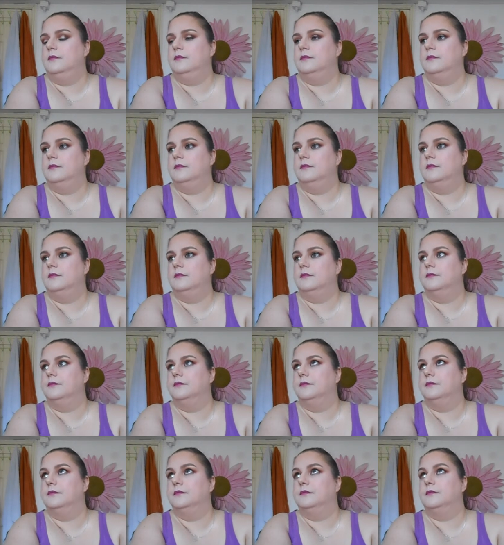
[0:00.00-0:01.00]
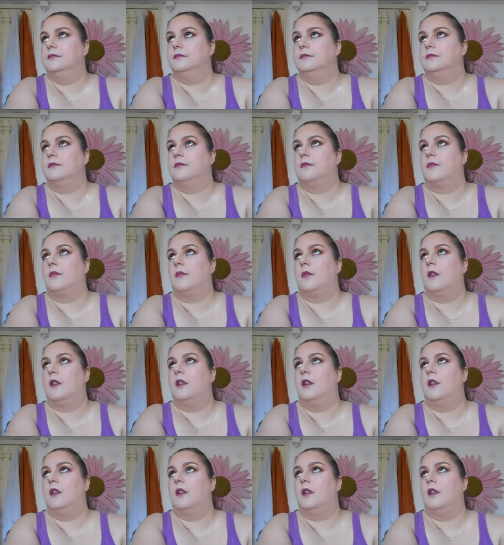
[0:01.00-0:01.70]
(no one is talking)